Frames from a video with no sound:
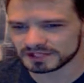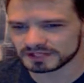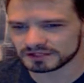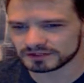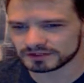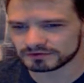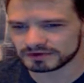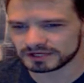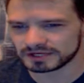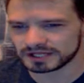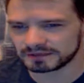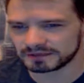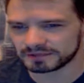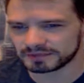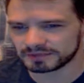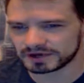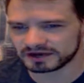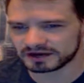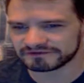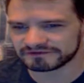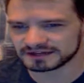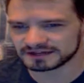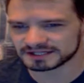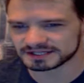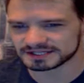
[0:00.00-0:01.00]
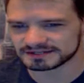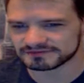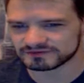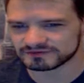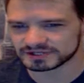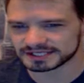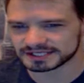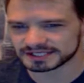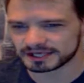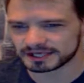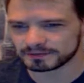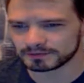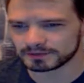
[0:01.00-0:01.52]
3-day pot festival in
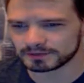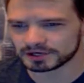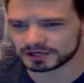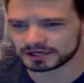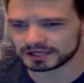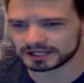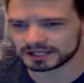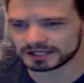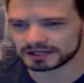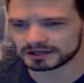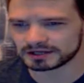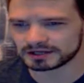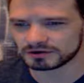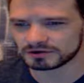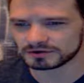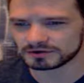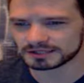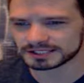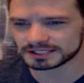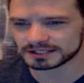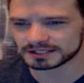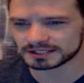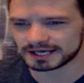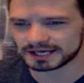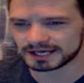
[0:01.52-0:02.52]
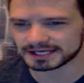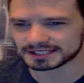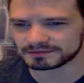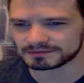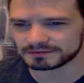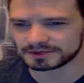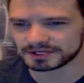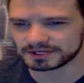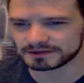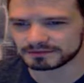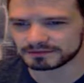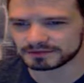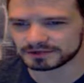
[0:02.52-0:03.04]
San Bernardino was at last
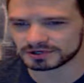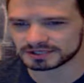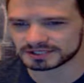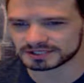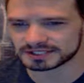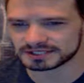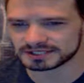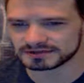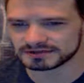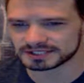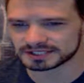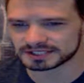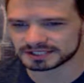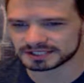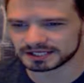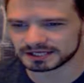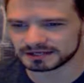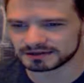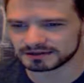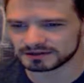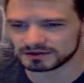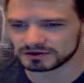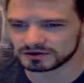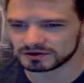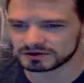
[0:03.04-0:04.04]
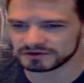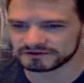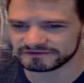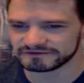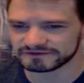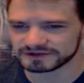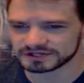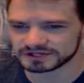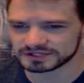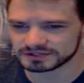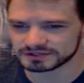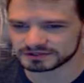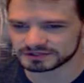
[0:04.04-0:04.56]
minute mercy of the state and local
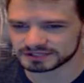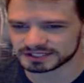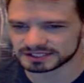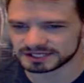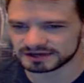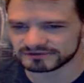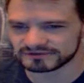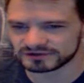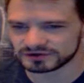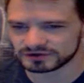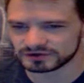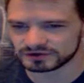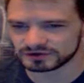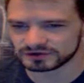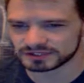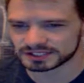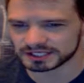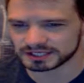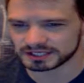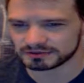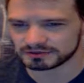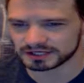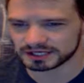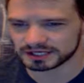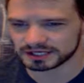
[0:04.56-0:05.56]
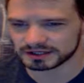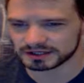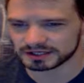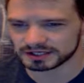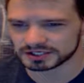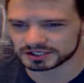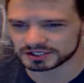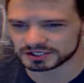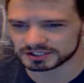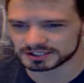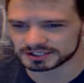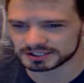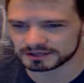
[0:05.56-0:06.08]
officials after new state
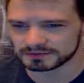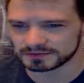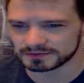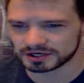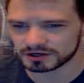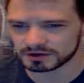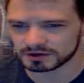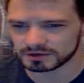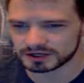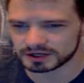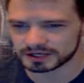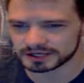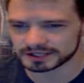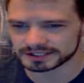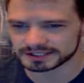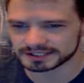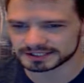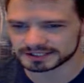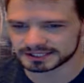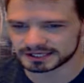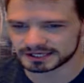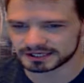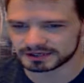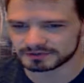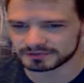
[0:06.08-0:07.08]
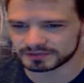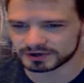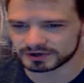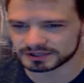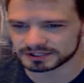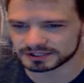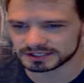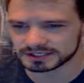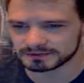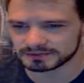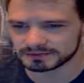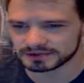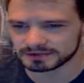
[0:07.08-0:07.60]
regulations on marijuana designed in
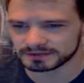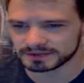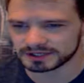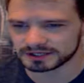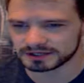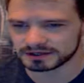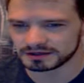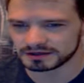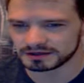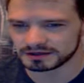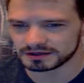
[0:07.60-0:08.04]
part to implement